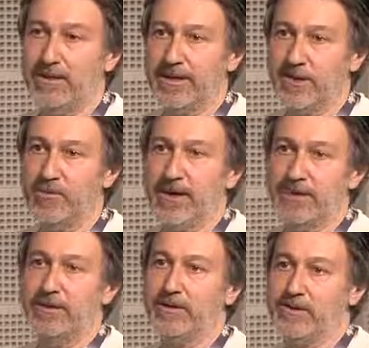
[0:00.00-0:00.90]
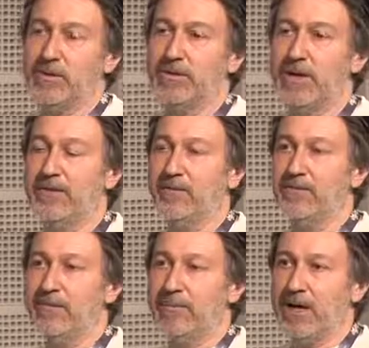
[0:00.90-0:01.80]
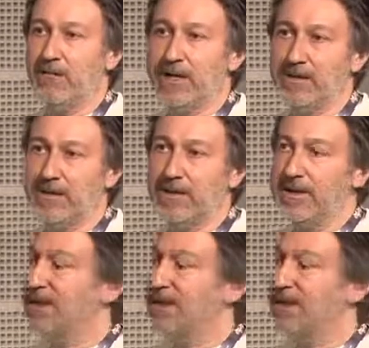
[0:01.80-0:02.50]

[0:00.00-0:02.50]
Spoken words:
nanoparticle. So we have to be pragmatic